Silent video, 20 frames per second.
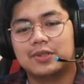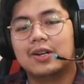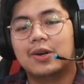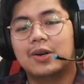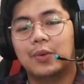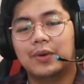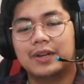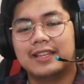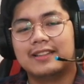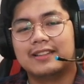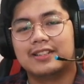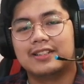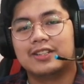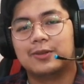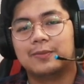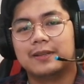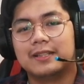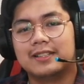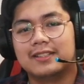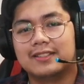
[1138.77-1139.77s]
weigh in their
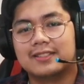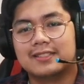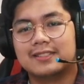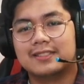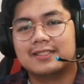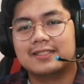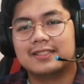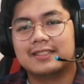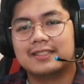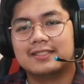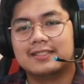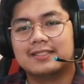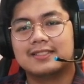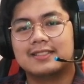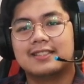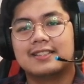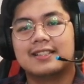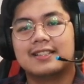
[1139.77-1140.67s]
opinions since,